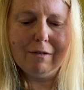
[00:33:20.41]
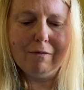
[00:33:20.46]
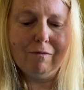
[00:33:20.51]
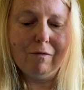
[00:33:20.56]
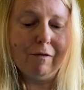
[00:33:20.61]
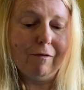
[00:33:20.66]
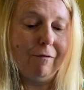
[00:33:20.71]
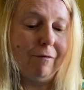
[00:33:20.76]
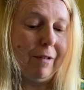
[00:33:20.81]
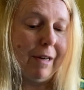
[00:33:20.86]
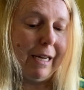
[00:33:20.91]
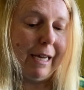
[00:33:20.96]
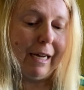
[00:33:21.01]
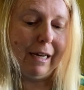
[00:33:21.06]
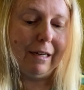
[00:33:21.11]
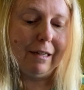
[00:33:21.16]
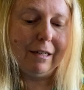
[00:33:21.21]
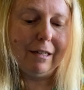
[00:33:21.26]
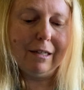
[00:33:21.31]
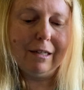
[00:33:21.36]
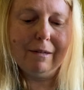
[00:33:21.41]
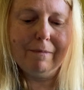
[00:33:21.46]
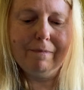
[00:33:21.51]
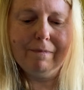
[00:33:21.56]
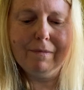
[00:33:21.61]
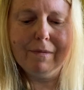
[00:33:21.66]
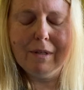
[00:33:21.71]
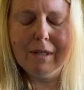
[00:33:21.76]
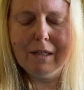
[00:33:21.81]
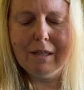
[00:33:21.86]
reflect
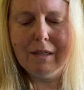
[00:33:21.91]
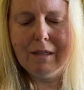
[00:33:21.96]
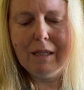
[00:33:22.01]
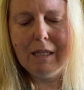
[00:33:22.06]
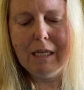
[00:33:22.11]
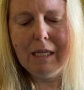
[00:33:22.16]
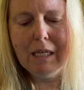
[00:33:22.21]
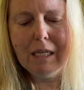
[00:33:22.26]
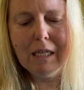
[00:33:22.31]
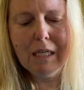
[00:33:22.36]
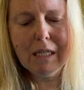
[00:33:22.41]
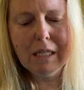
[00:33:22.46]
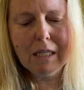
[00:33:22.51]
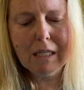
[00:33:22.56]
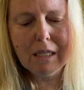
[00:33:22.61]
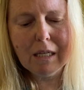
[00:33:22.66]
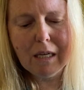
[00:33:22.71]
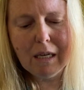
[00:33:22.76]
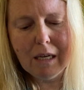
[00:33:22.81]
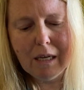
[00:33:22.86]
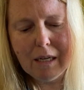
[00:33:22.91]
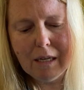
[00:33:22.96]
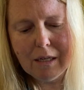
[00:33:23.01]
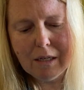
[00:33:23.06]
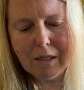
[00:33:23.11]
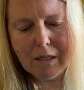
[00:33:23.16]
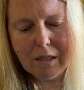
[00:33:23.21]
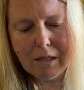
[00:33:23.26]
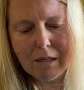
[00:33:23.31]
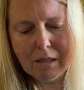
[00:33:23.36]
and things.
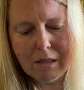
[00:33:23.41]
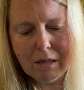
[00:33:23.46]
And